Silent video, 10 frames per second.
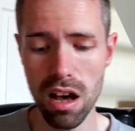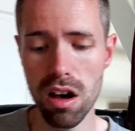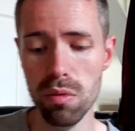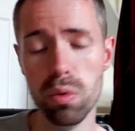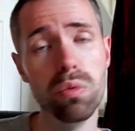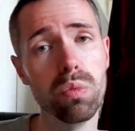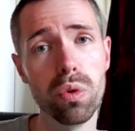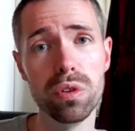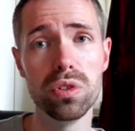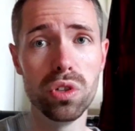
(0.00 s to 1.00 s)
I wouldn't
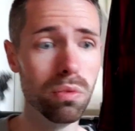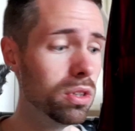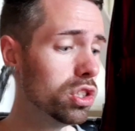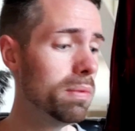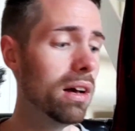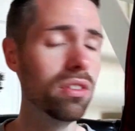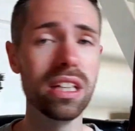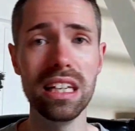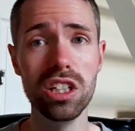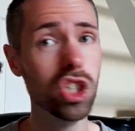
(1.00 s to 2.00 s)
worry too much about
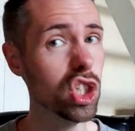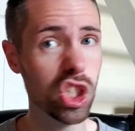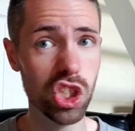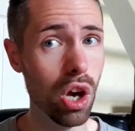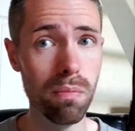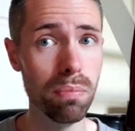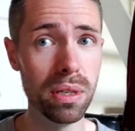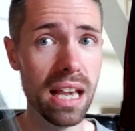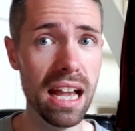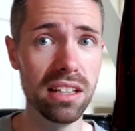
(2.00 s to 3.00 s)
these, just don't
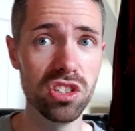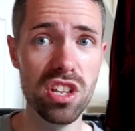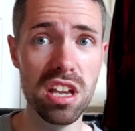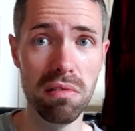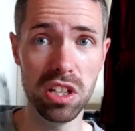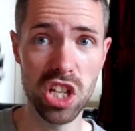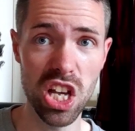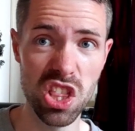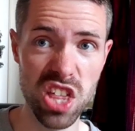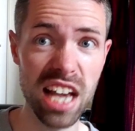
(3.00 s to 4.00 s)
put your hands near it.
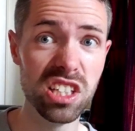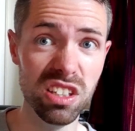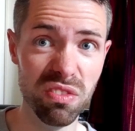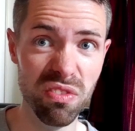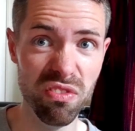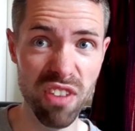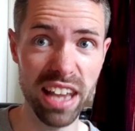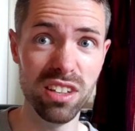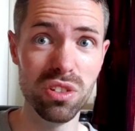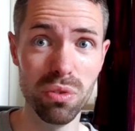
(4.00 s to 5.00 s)
That is
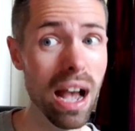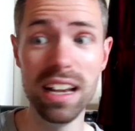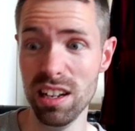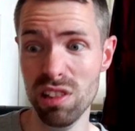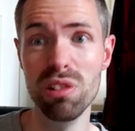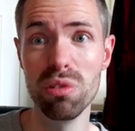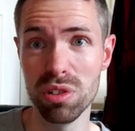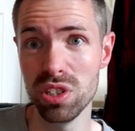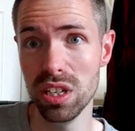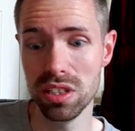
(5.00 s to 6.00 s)
fatal, and it
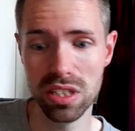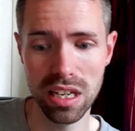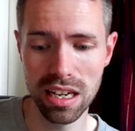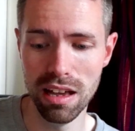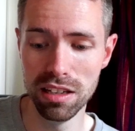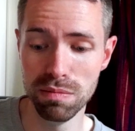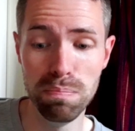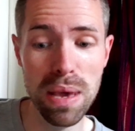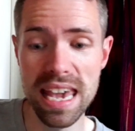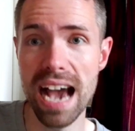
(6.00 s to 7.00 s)
looks it. It's
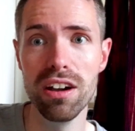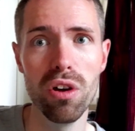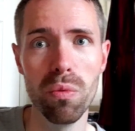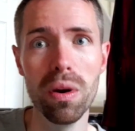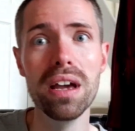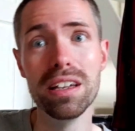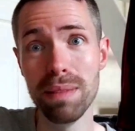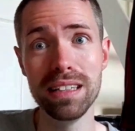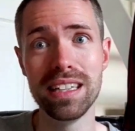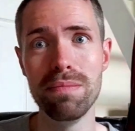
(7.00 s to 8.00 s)

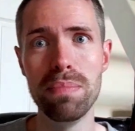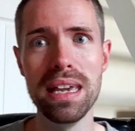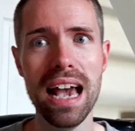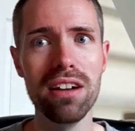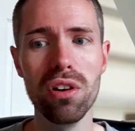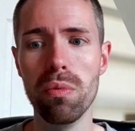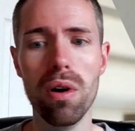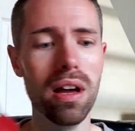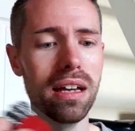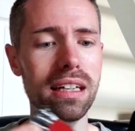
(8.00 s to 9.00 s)
basically piano
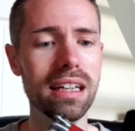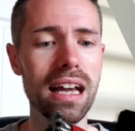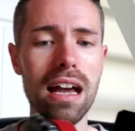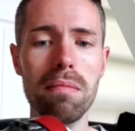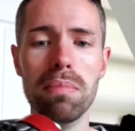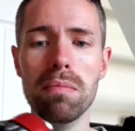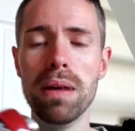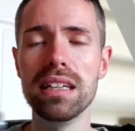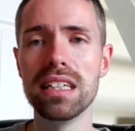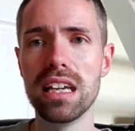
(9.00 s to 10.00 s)
wire. But
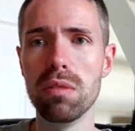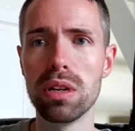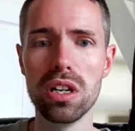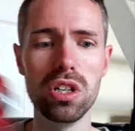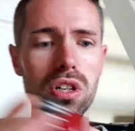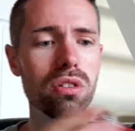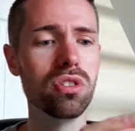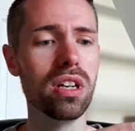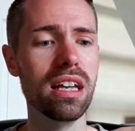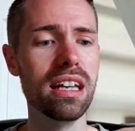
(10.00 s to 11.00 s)
basically we're going to
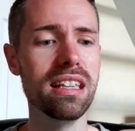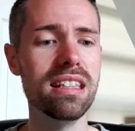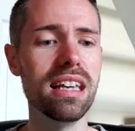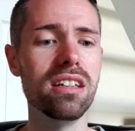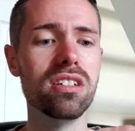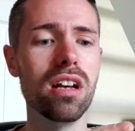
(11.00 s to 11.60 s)
use this.